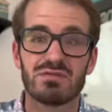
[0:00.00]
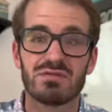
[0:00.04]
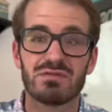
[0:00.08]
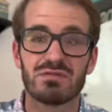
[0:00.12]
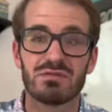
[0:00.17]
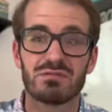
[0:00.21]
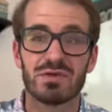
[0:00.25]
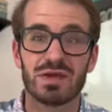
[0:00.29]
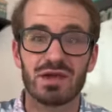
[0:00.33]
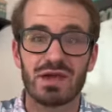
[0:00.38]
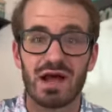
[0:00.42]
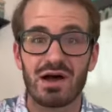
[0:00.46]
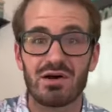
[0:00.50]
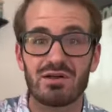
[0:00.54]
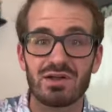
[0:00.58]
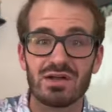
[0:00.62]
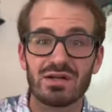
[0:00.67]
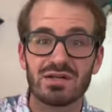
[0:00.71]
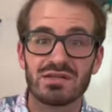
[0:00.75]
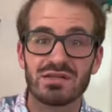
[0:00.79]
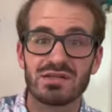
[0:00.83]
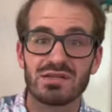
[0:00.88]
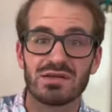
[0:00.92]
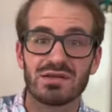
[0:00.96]
from the account
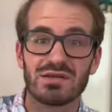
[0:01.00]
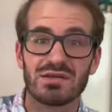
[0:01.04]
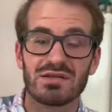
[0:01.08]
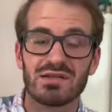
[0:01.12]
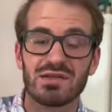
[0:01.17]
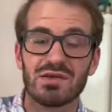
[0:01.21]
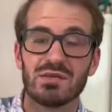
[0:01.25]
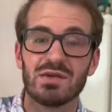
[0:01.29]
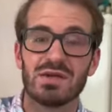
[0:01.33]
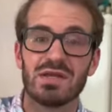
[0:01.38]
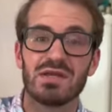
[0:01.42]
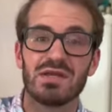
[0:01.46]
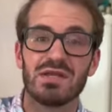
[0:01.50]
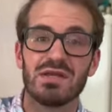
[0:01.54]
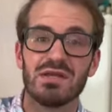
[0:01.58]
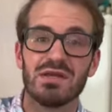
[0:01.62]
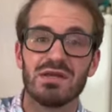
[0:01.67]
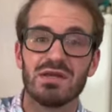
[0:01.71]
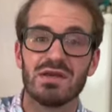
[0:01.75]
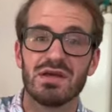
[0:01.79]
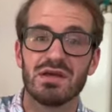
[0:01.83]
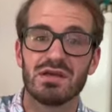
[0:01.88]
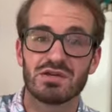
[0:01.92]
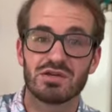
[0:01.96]
list than we did the
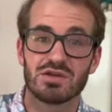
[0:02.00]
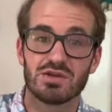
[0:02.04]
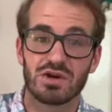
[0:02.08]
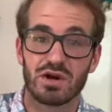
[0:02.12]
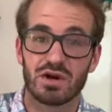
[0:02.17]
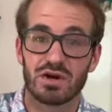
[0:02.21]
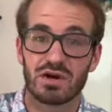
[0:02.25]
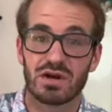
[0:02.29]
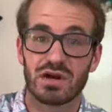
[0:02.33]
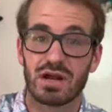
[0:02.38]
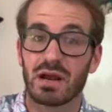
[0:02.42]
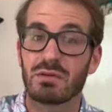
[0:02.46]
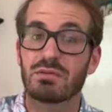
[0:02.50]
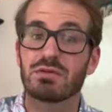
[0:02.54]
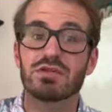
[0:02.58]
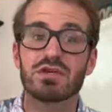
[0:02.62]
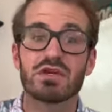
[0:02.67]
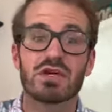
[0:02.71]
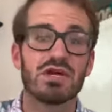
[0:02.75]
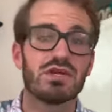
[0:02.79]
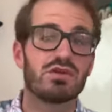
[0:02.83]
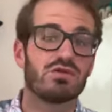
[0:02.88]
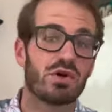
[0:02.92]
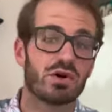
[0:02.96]
industry targeting. I'm just
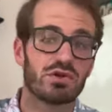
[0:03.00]
looking at direct